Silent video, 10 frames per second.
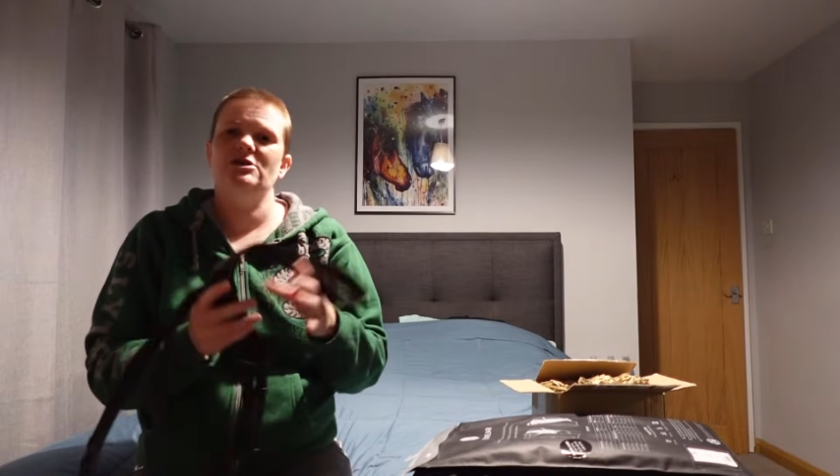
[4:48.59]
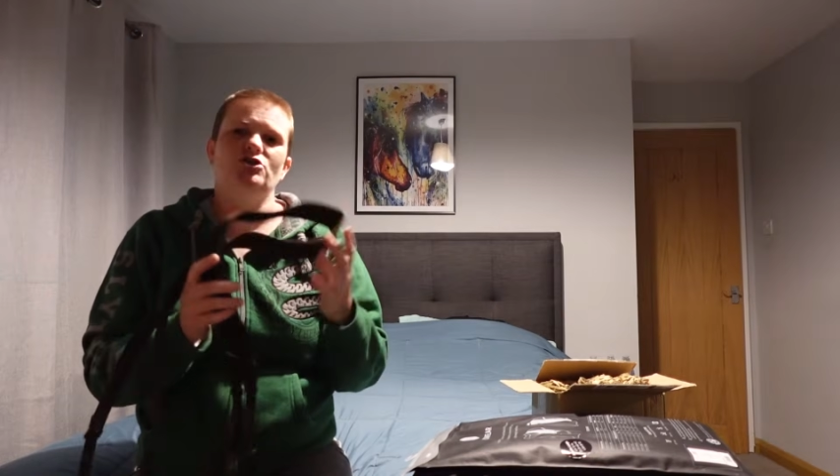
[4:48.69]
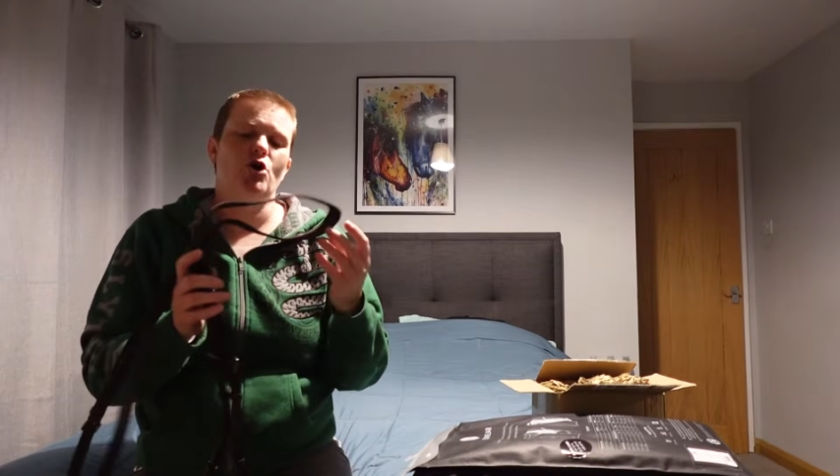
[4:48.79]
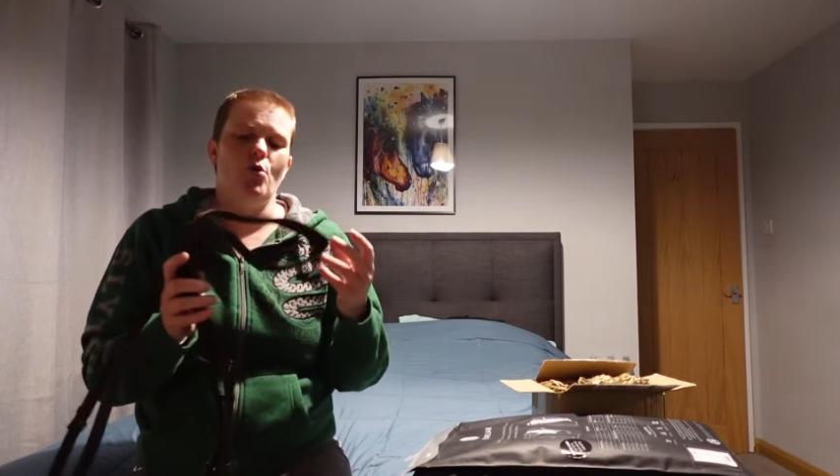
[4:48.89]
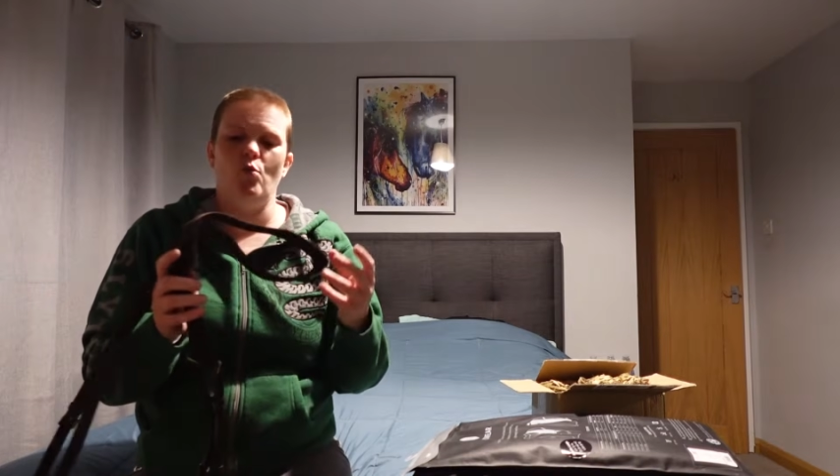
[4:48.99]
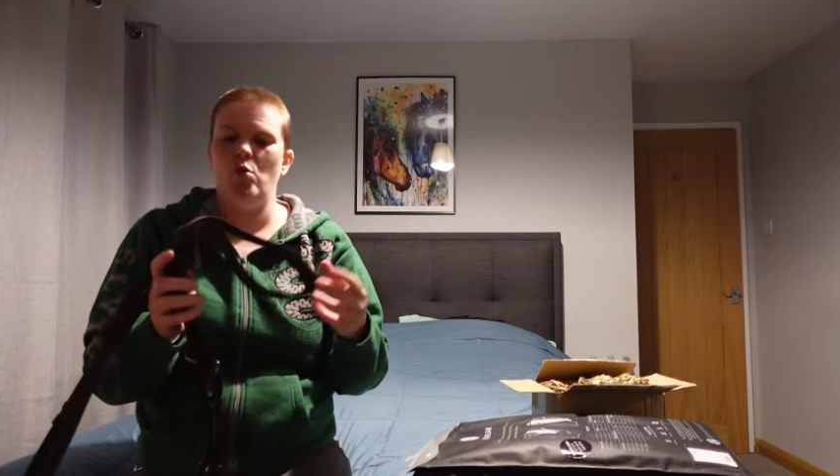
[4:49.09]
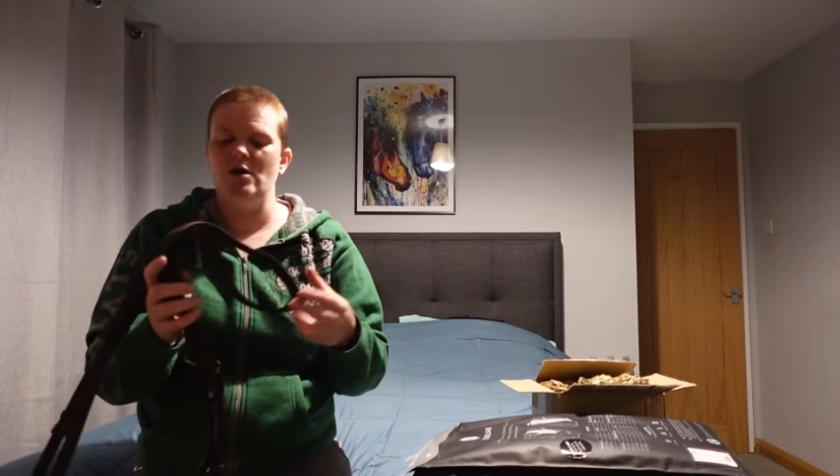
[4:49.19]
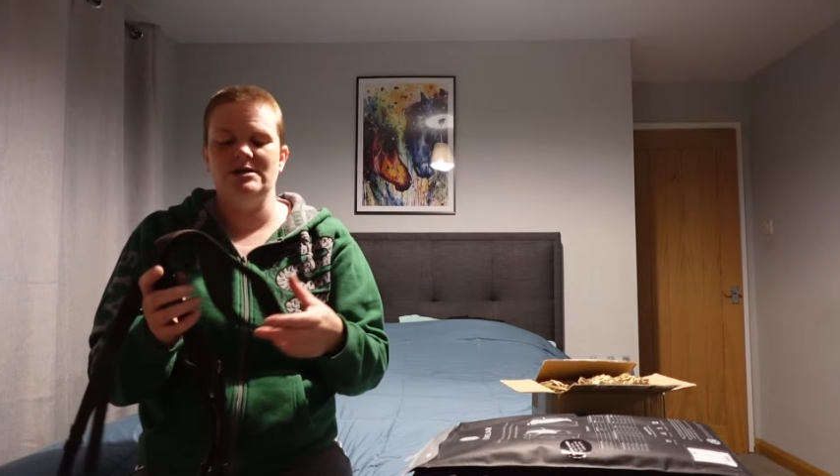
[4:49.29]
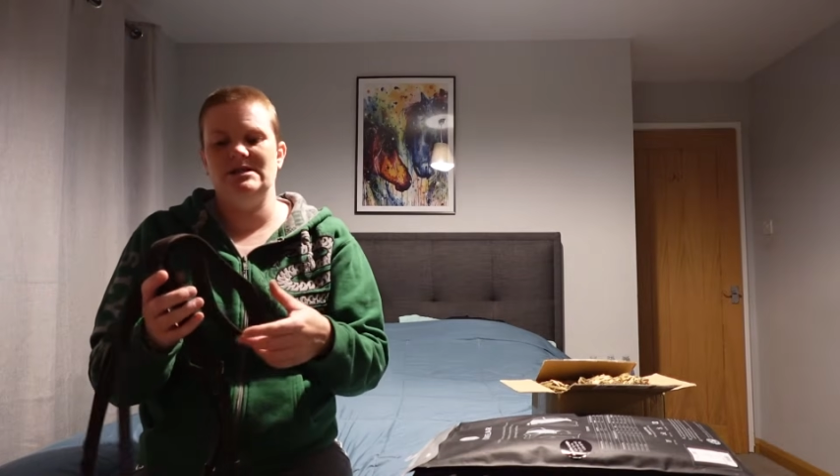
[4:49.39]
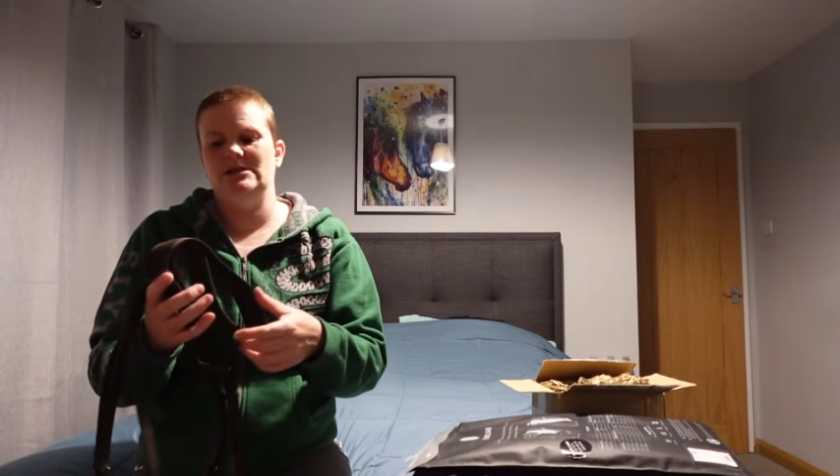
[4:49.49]
don't
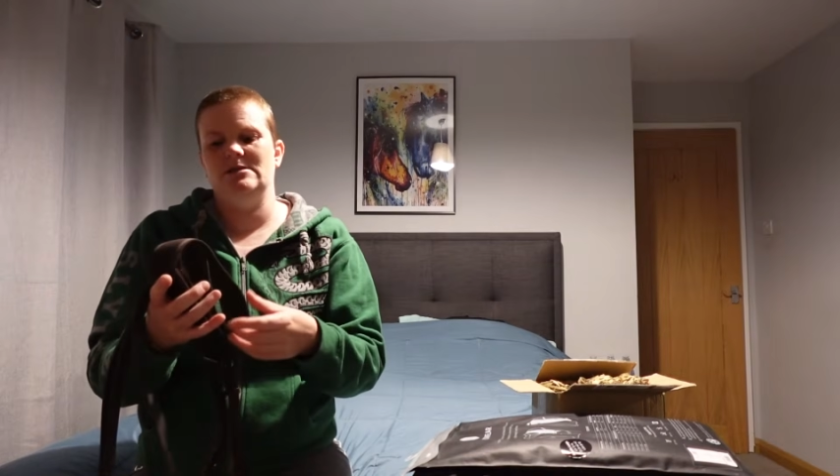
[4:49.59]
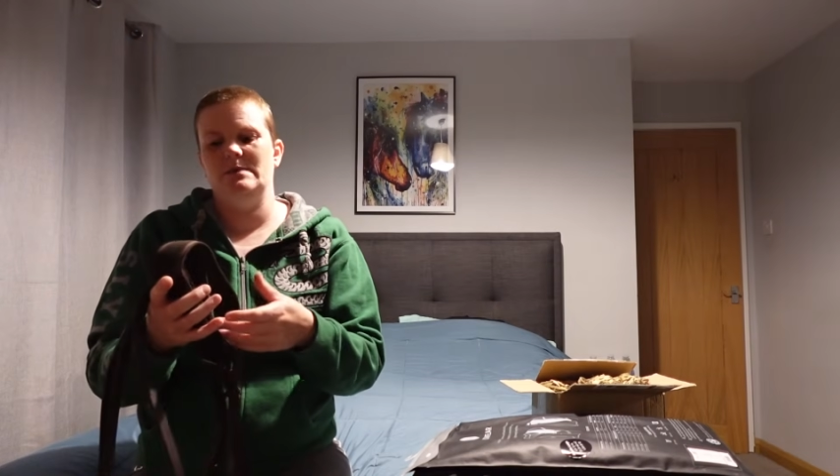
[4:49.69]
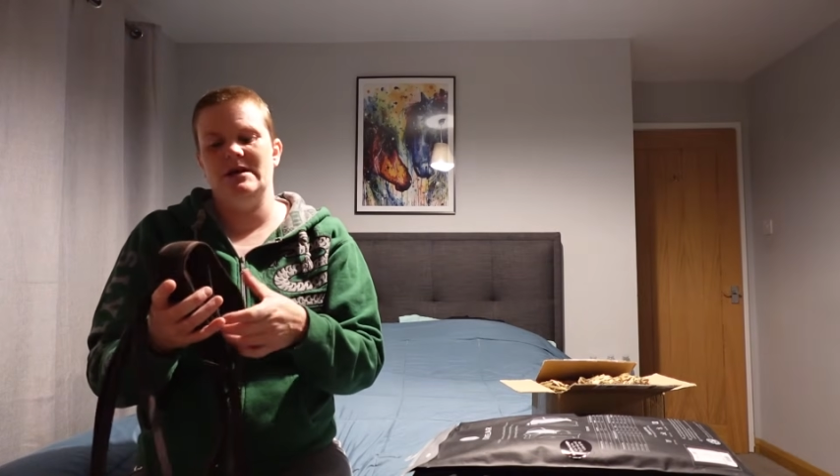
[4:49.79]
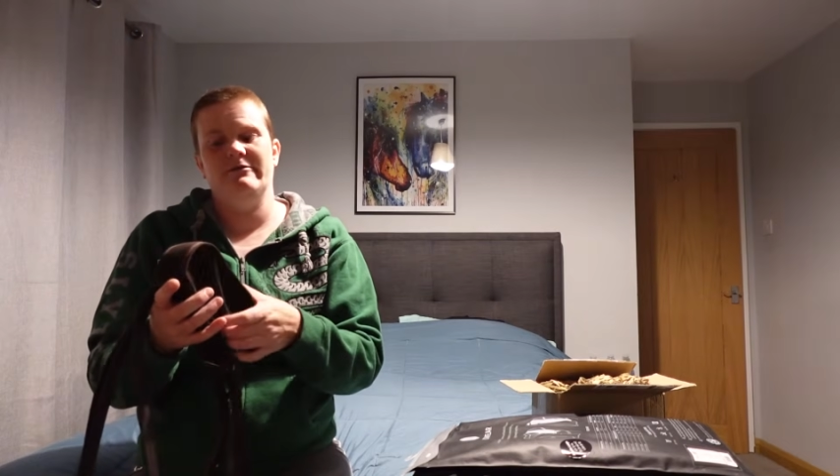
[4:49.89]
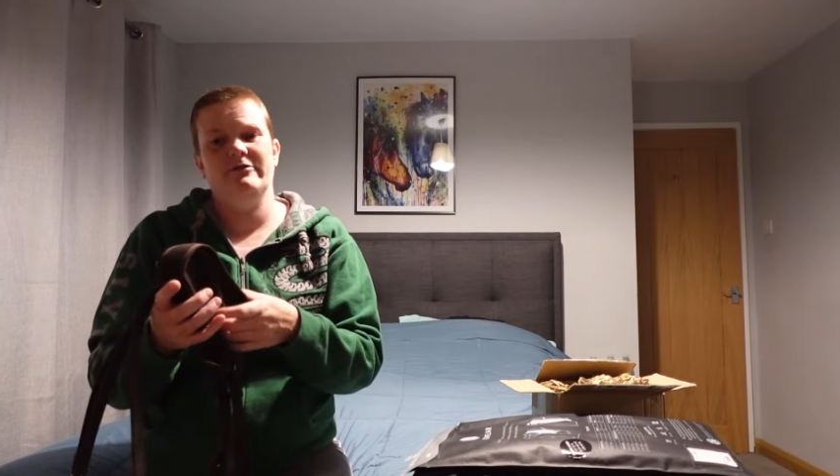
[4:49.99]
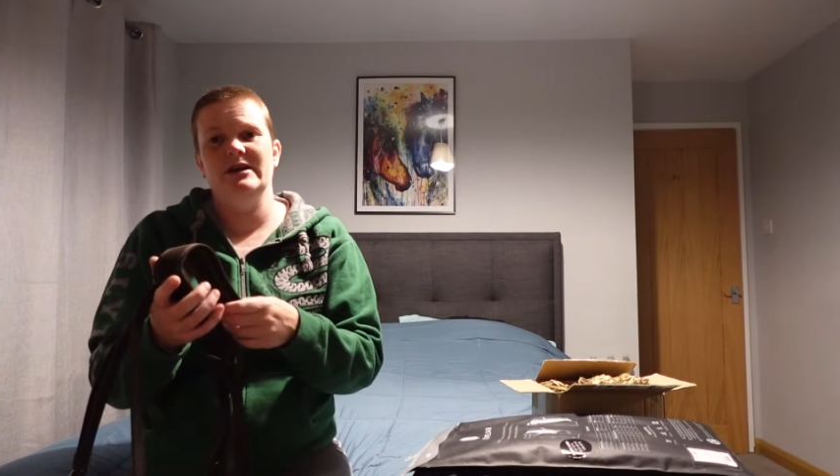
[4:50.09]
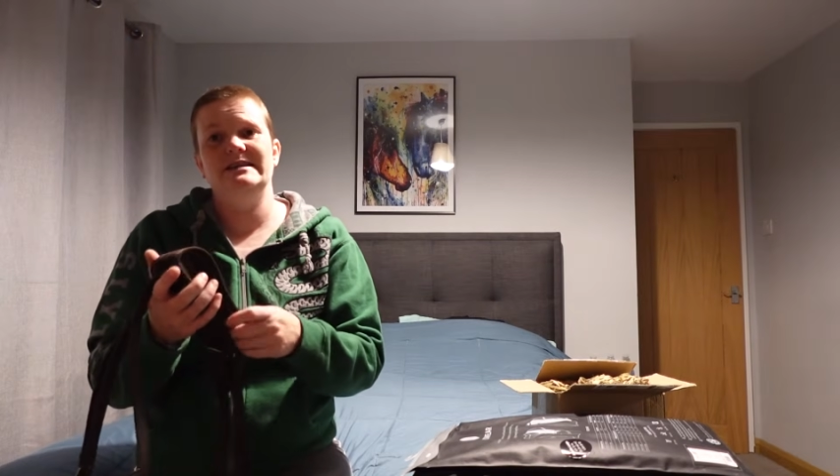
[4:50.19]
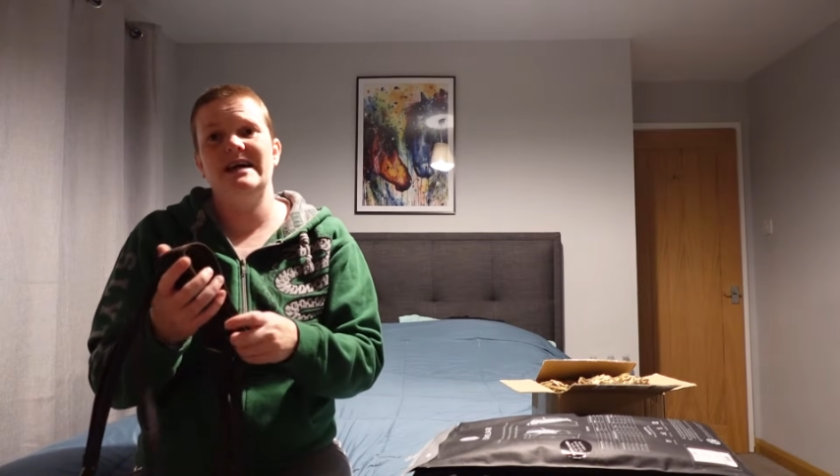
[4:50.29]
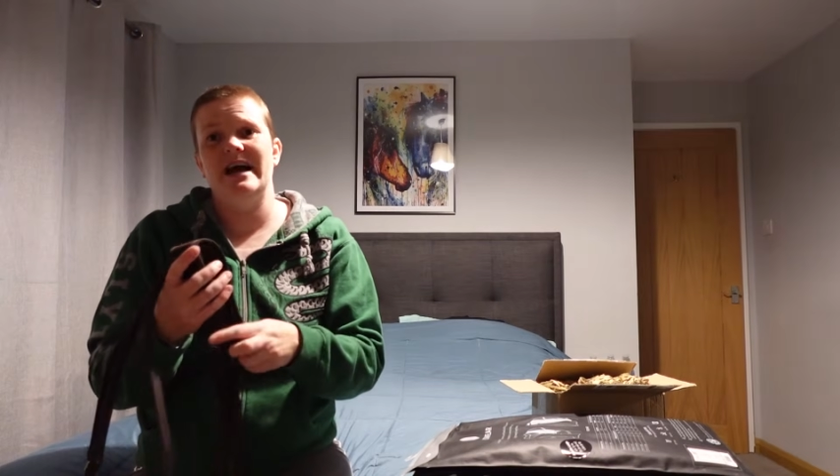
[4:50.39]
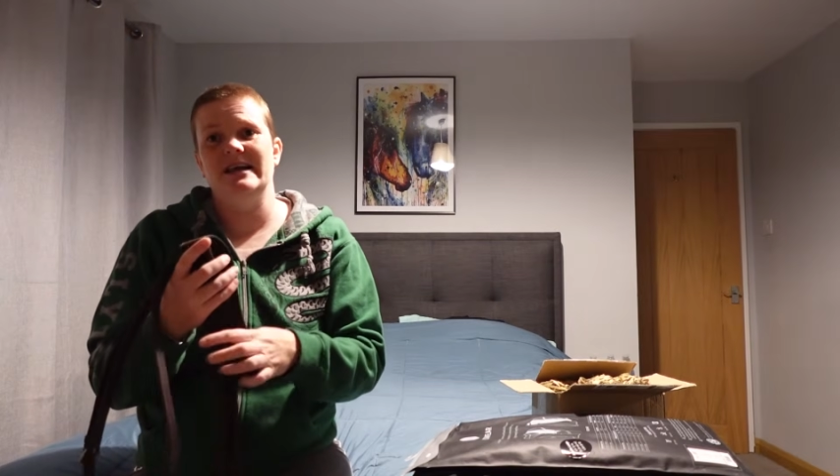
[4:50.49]
want it to be fully
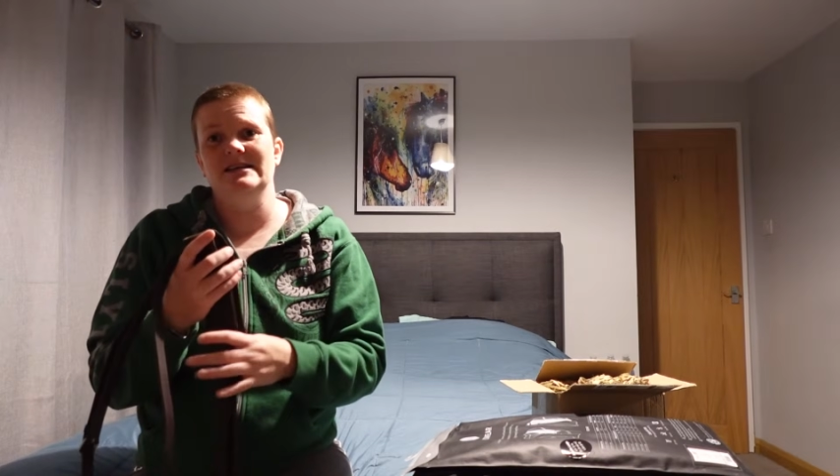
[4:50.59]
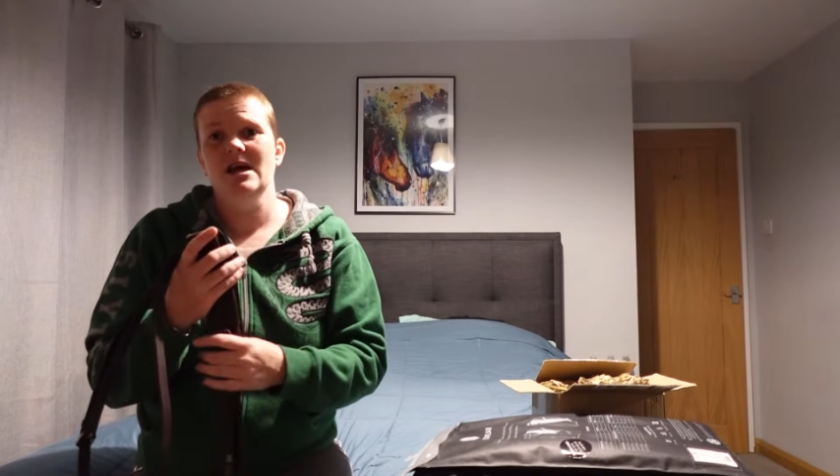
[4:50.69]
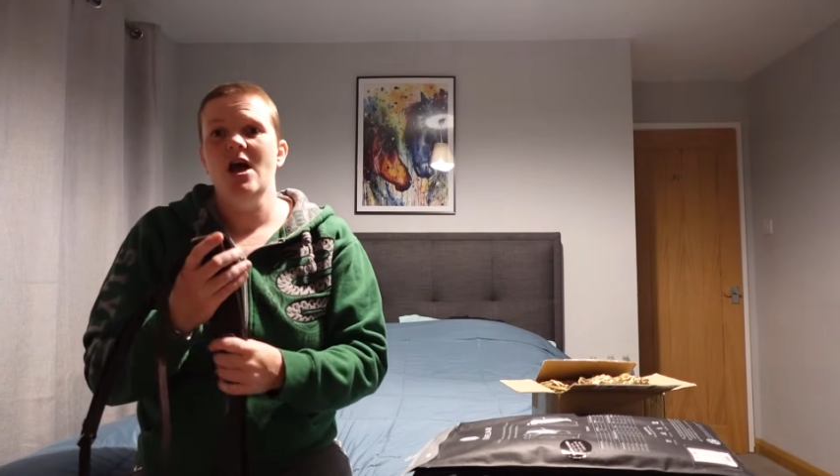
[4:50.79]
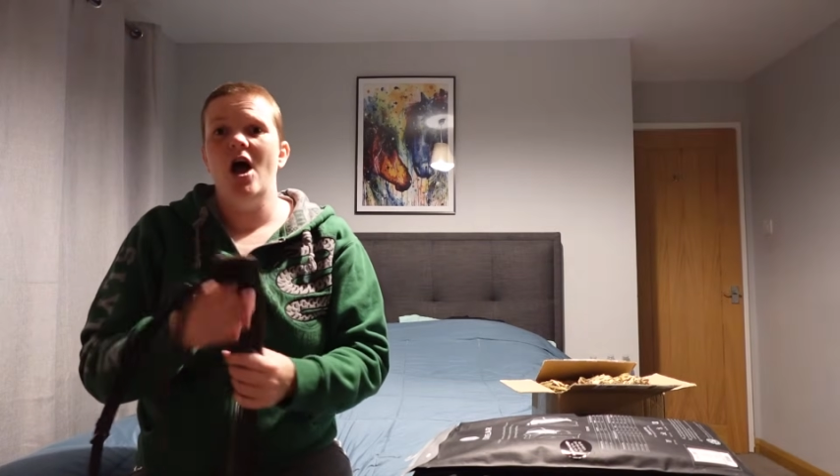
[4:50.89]
tight